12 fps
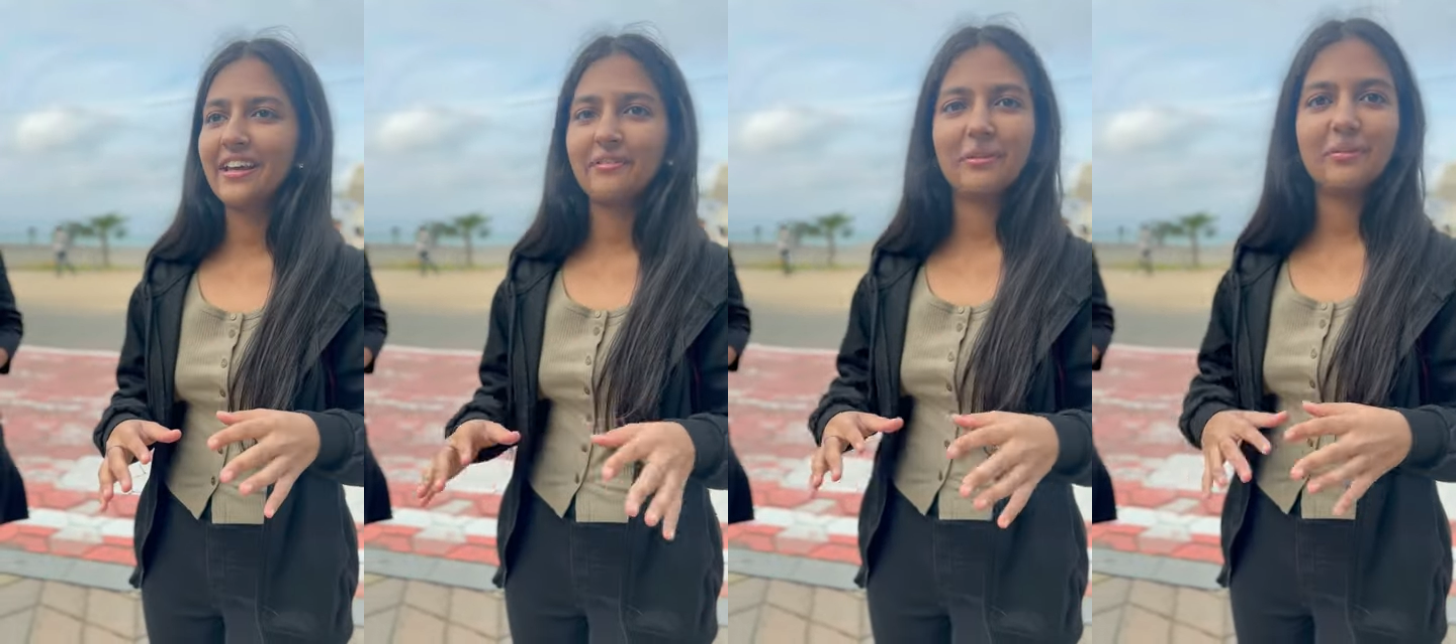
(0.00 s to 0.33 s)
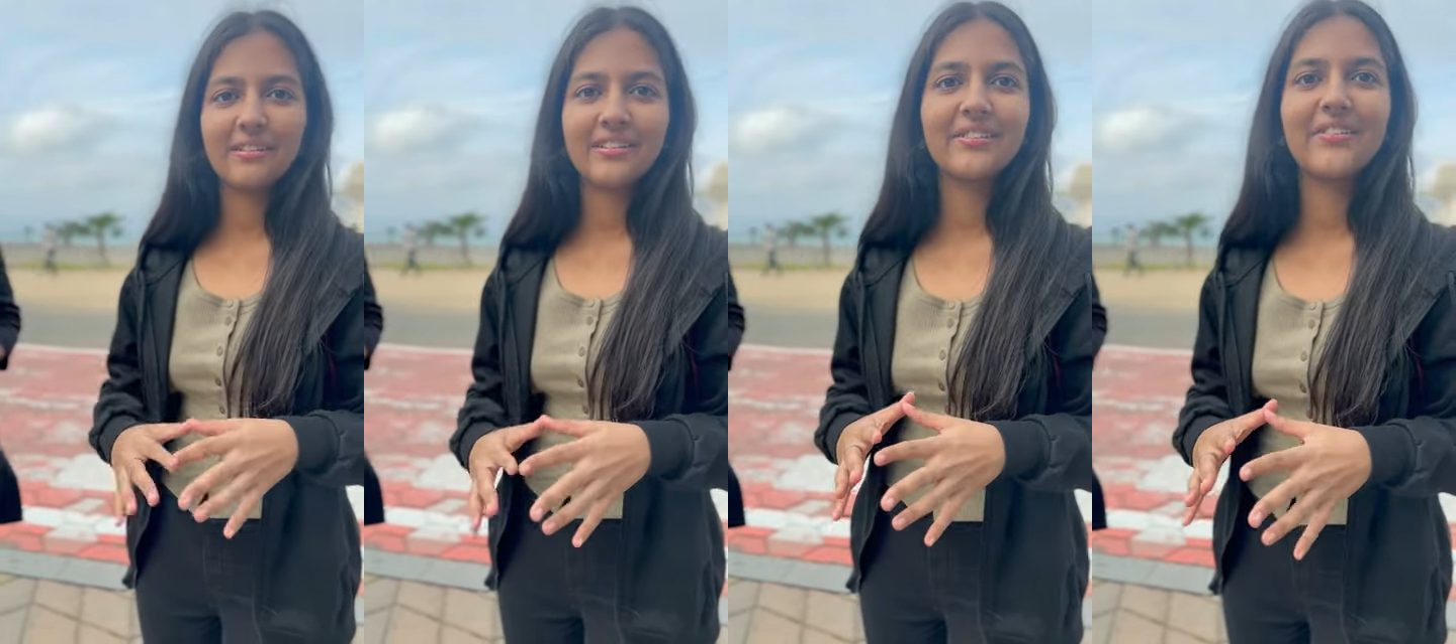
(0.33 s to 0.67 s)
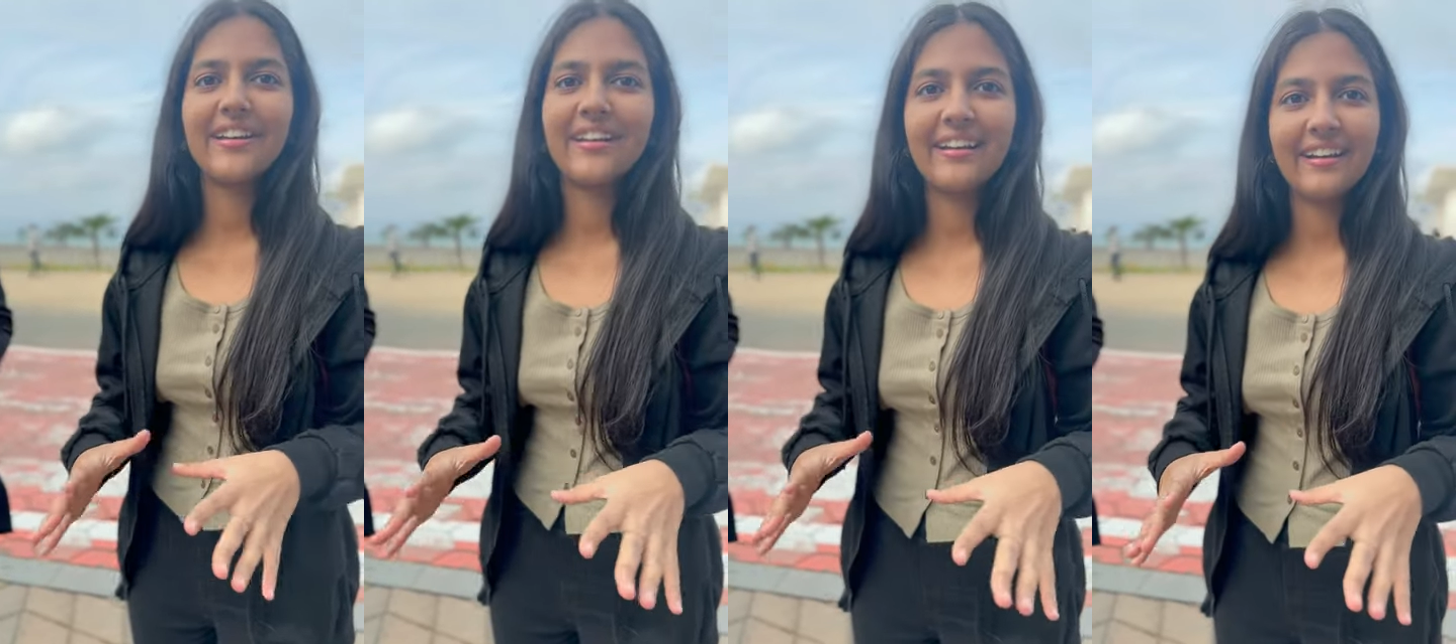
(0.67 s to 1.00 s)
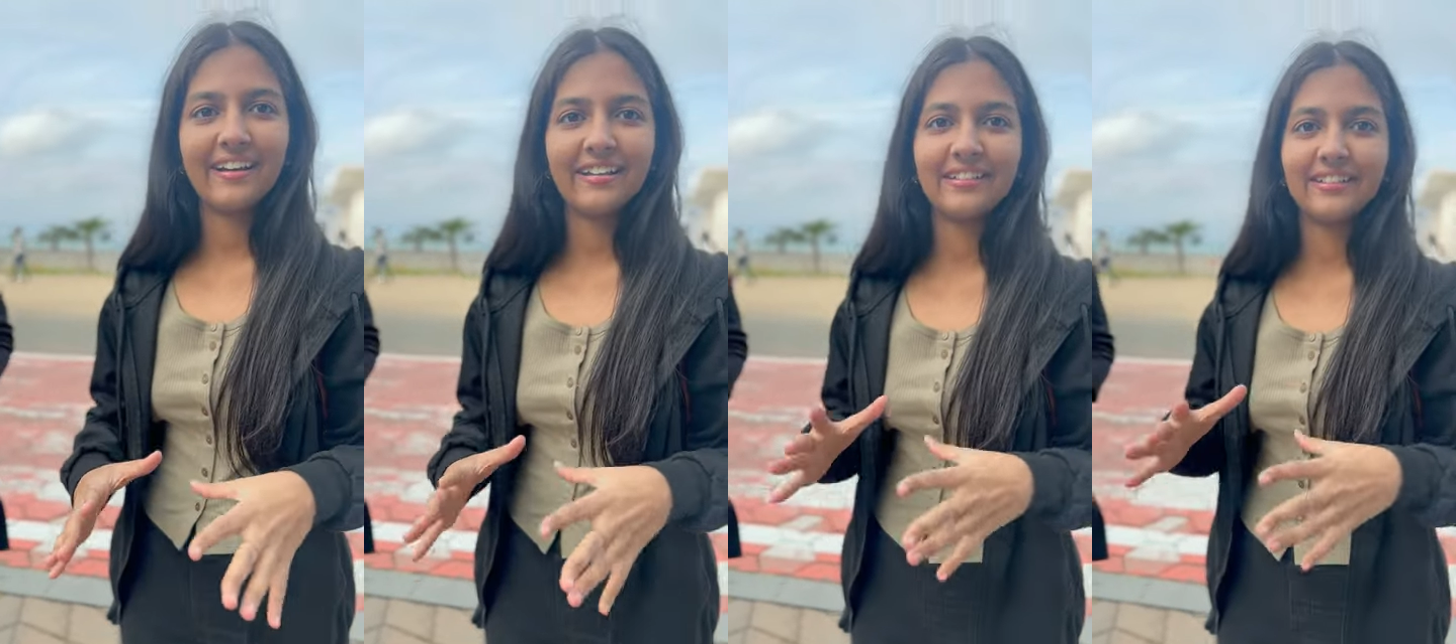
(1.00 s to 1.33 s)
everyone is very
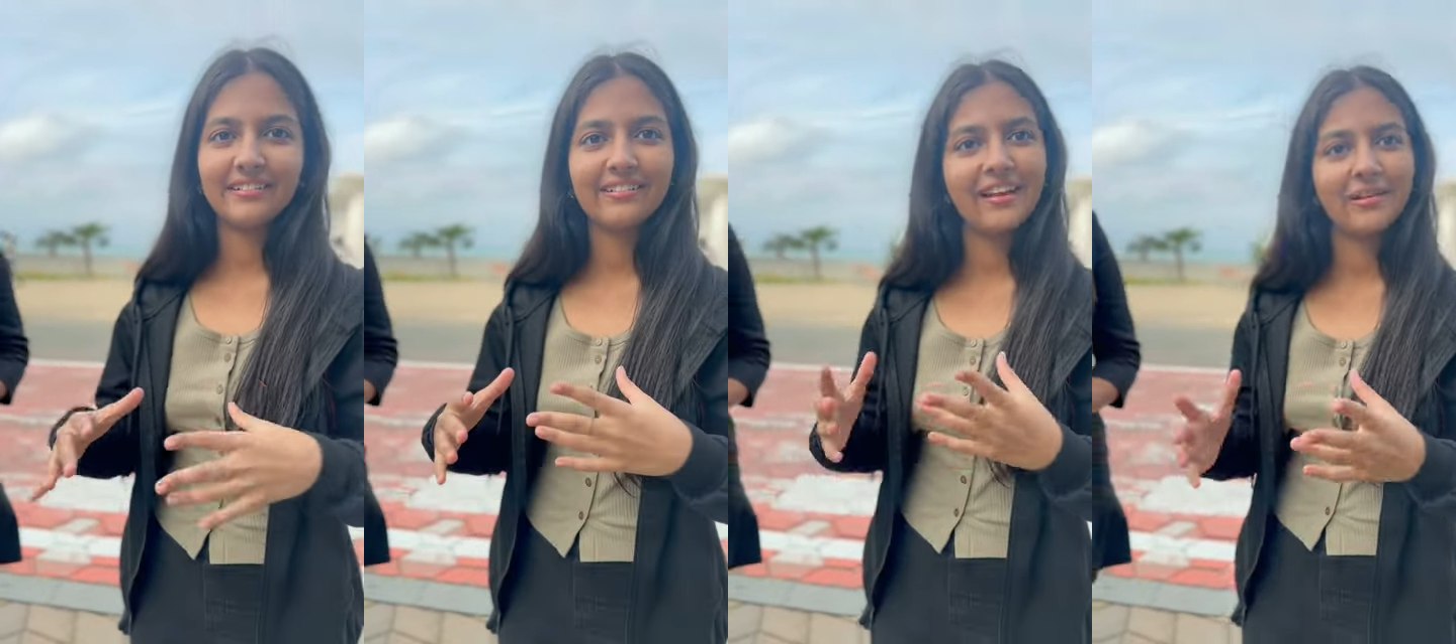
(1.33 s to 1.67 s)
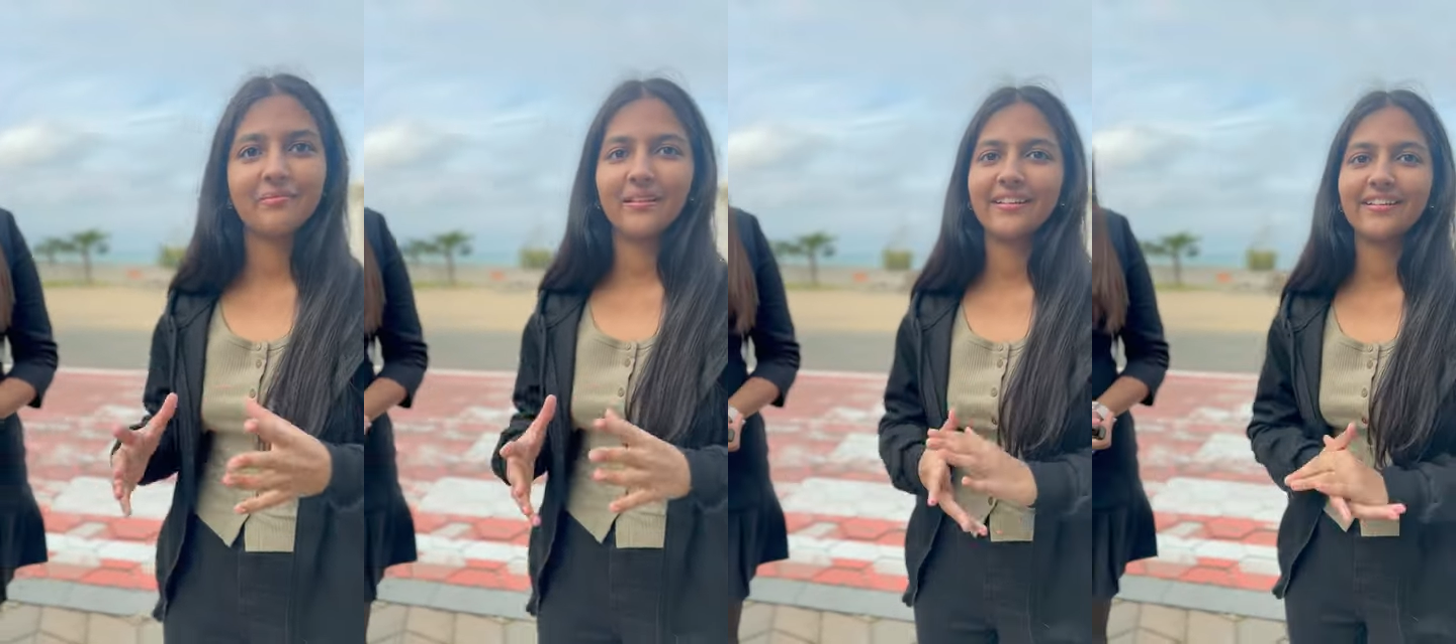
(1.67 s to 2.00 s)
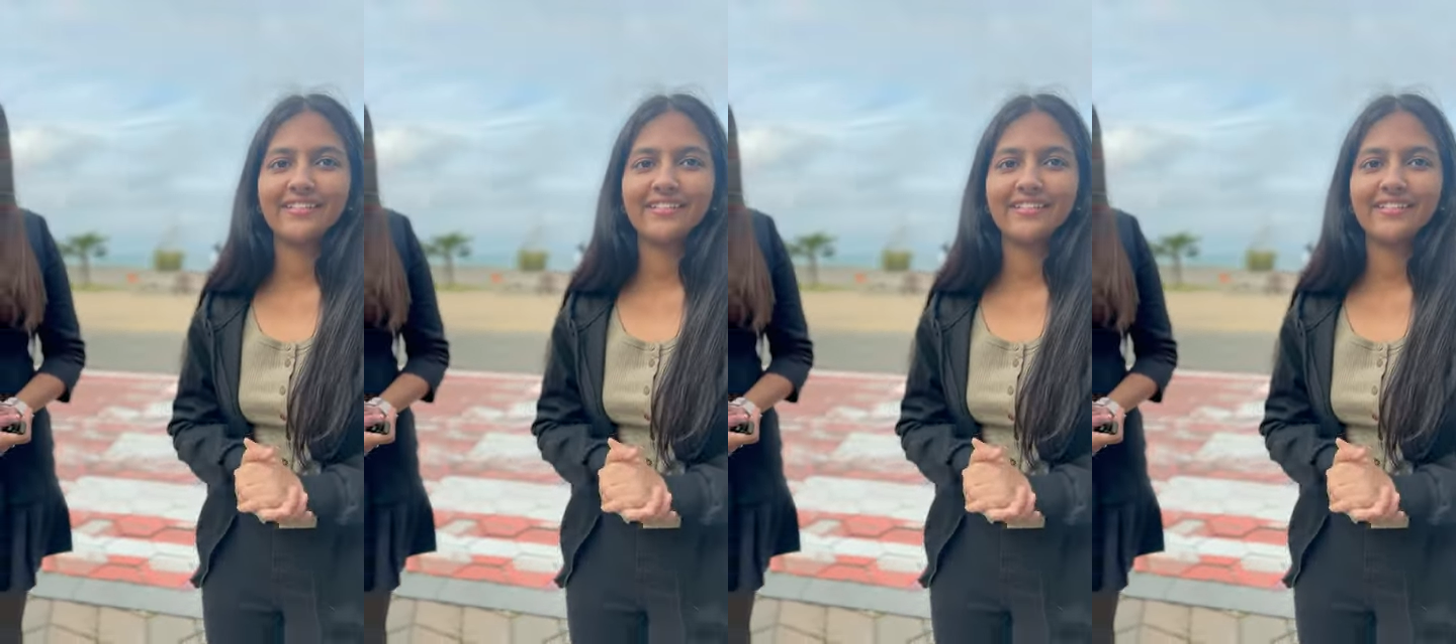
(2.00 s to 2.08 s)
kind, helping.